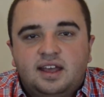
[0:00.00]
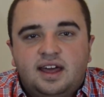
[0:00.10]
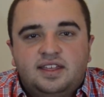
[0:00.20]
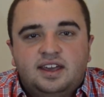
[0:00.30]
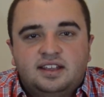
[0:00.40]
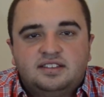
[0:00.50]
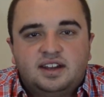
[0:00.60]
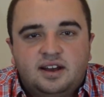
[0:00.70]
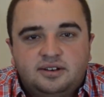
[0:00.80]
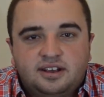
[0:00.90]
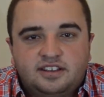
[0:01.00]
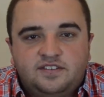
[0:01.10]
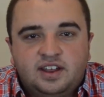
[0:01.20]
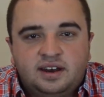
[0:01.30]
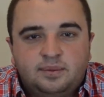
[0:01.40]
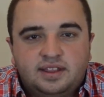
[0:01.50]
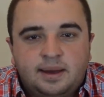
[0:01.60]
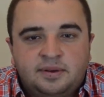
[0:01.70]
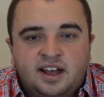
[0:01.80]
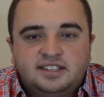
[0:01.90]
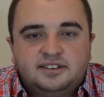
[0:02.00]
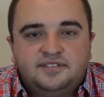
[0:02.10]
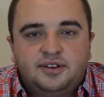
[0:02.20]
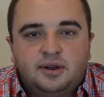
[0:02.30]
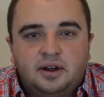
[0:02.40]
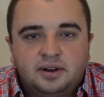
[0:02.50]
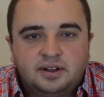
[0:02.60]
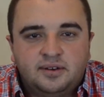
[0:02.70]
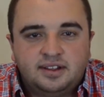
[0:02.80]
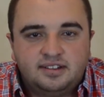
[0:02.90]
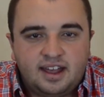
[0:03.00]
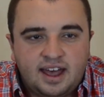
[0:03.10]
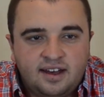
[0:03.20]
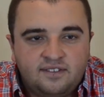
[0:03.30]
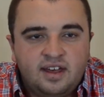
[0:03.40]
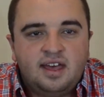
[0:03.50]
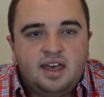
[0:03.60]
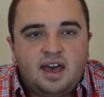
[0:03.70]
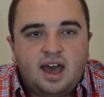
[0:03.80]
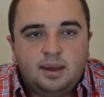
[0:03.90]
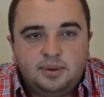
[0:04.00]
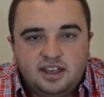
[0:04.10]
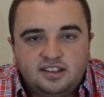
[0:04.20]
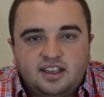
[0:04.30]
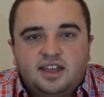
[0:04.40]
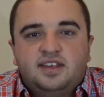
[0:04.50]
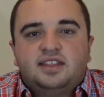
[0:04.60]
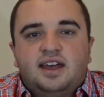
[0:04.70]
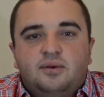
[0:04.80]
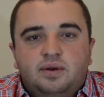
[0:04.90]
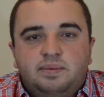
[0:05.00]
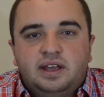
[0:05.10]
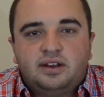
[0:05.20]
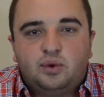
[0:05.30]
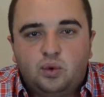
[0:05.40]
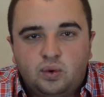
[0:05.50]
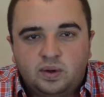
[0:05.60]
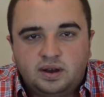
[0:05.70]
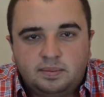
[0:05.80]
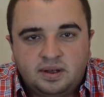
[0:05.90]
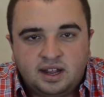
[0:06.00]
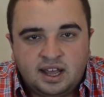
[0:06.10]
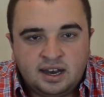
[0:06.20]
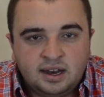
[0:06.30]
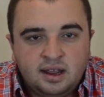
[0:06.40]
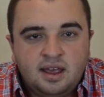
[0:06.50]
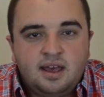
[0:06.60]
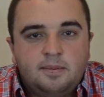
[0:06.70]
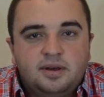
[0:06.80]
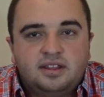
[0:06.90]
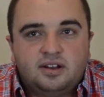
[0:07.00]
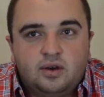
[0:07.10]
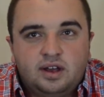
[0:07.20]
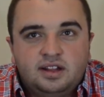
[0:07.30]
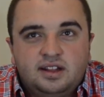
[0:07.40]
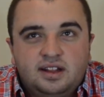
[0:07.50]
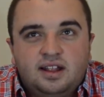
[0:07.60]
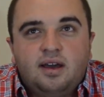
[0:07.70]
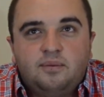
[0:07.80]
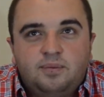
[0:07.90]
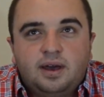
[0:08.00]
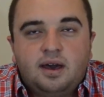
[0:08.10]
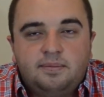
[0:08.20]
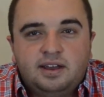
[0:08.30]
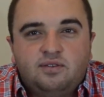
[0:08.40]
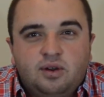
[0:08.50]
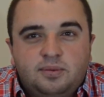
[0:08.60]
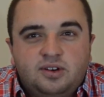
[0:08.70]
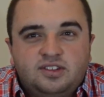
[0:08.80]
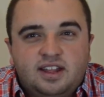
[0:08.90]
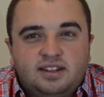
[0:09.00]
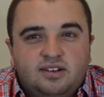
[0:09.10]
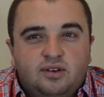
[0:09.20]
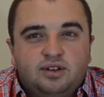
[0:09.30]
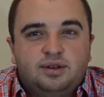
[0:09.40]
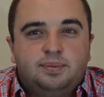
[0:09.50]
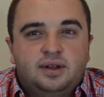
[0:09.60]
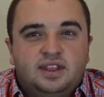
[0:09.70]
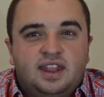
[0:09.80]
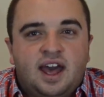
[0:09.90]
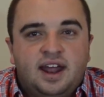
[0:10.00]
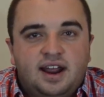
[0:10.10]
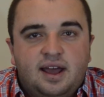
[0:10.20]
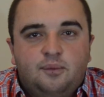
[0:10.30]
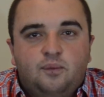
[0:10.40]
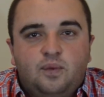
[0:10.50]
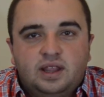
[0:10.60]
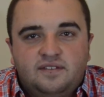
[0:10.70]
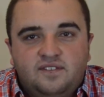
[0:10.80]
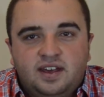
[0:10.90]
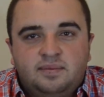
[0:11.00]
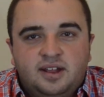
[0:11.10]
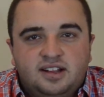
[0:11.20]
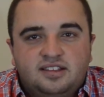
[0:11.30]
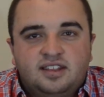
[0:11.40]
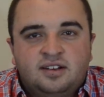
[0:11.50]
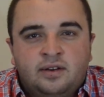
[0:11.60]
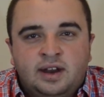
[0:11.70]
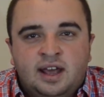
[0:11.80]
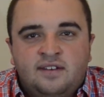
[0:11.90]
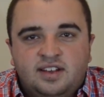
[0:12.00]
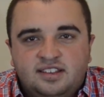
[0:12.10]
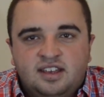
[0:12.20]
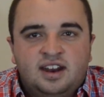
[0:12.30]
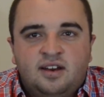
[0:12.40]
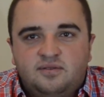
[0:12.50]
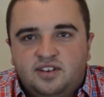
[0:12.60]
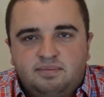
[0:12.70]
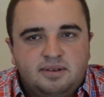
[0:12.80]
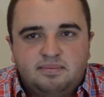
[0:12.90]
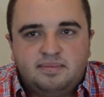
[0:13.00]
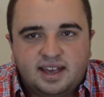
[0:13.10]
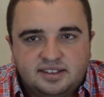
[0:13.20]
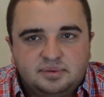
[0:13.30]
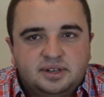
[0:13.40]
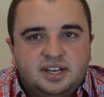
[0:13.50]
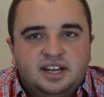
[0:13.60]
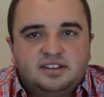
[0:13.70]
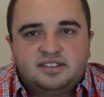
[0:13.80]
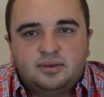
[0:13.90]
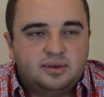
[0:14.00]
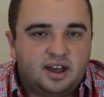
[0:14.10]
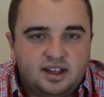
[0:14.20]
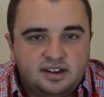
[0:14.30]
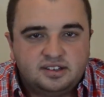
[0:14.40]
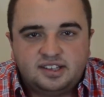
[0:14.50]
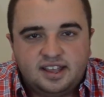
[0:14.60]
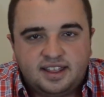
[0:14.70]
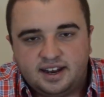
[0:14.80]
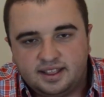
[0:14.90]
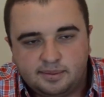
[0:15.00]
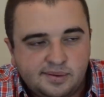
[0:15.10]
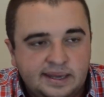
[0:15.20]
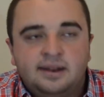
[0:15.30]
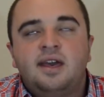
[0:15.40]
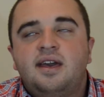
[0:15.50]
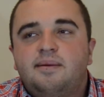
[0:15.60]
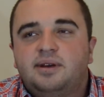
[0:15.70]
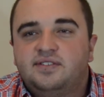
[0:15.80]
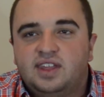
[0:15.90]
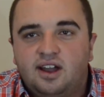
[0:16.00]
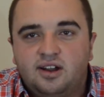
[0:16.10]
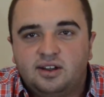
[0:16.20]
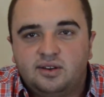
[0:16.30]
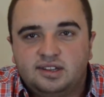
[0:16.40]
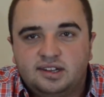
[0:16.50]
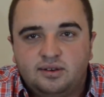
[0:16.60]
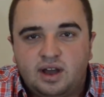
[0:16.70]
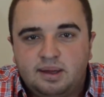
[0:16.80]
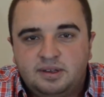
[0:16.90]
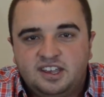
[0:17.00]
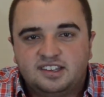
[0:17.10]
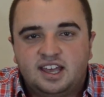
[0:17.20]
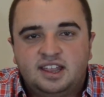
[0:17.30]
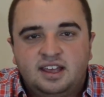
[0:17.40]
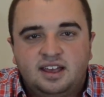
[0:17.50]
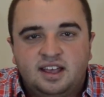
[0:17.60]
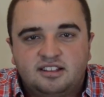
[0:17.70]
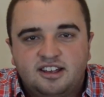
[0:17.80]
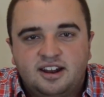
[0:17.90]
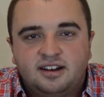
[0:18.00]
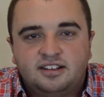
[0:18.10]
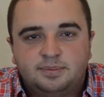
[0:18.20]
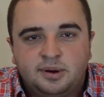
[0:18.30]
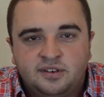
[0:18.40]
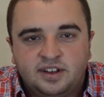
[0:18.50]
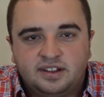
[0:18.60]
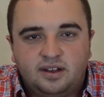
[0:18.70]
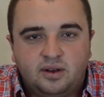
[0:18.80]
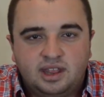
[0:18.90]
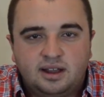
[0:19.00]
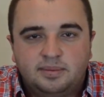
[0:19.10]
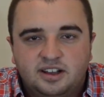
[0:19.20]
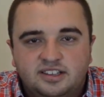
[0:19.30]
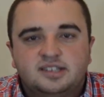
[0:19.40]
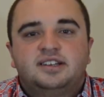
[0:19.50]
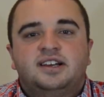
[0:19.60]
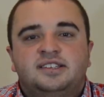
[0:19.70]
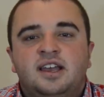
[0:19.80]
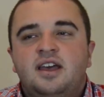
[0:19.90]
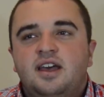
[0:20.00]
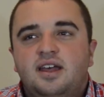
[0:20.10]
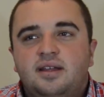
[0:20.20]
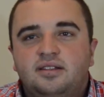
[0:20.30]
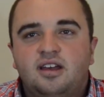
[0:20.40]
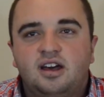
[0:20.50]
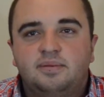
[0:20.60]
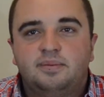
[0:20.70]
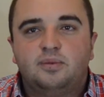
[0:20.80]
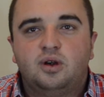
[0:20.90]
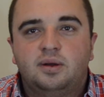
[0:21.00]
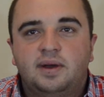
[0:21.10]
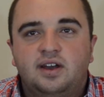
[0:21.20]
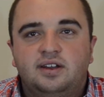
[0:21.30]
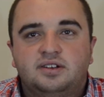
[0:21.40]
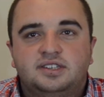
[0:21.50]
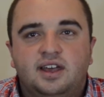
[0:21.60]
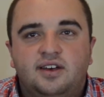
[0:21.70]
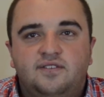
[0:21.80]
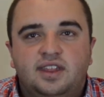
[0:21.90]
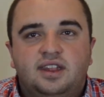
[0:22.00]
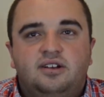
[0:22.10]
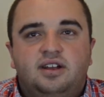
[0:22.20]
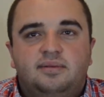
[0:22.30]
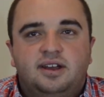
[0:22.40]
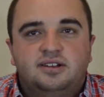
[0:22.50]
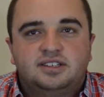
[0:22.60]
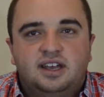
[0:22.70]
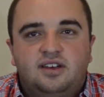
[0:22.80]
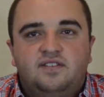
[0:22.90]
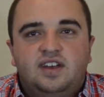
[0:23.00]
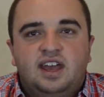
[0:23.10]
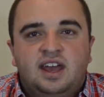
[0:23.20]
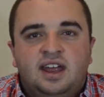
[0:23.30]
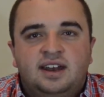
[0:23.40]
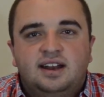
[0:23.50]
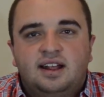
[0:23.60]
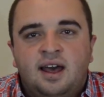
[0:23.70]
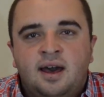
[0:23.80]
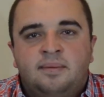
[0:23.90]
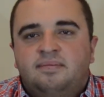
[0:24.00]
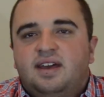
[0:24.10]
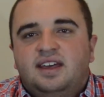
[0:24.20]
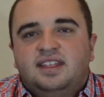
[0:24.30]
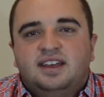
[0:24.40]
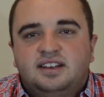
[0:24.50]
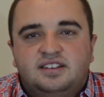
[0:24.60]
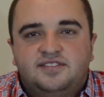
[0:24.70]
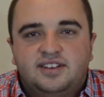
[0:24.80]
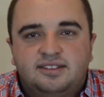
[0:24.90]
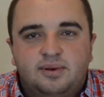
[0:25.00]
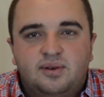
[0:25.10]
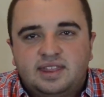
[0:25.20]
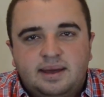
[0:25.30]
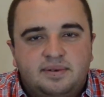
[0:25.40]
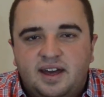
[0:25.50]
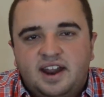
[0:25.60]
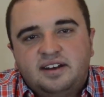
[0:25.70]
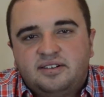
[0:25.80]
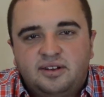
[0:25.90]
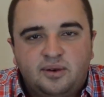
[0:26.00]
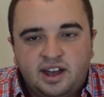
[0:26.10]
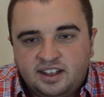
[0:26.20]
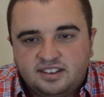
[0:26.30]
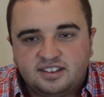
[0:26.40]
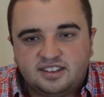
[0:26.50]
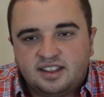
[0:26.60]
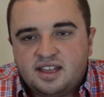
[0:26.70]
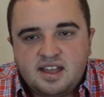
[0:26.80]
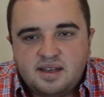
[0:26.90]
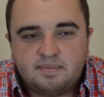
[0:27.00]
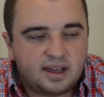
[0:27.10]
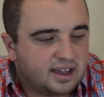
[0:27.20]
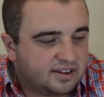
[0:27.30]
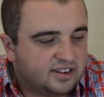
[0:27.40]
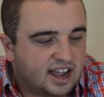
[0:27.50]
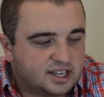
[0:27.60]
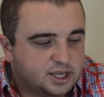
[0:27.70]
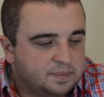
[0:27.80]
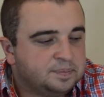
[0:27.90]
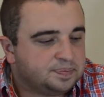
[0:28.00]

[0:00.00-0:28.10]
I think Inside Out does fit in with Epcot, so if you are going to have IPs, I think that would be a cool one to put in, but a big rumor is that they're going to put that with Figment, so they're going to have Inside Out Figment mix, which I just do not understand that at the moment. But if they are going to do IPs, I think Inside Out is perfect to go in there because it does talk more about yourself and learning about yourself, and I think it just fits well with Epcot. I don't know why, it's just my gut reaction.